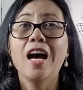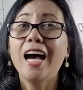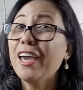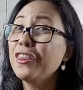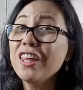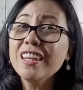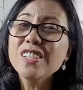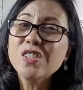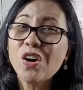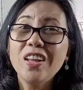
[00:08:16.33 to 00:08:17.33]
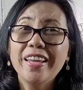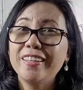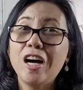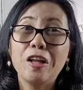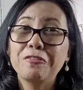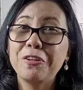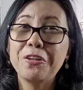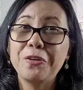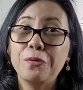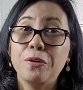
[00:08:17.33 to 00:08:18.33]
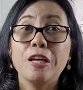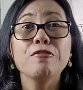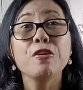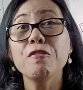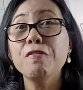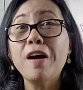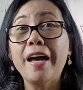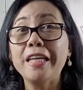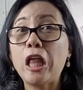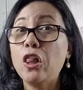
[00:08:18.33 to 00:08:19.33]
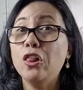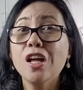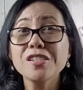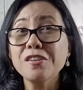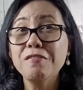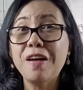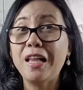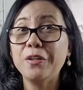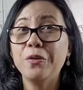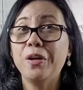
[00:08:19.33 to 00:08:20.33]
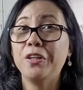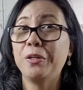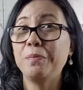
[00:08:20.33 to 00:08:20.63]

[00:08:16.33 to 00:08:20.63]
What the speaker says: I think that's all I got for you. If you find lots of value in our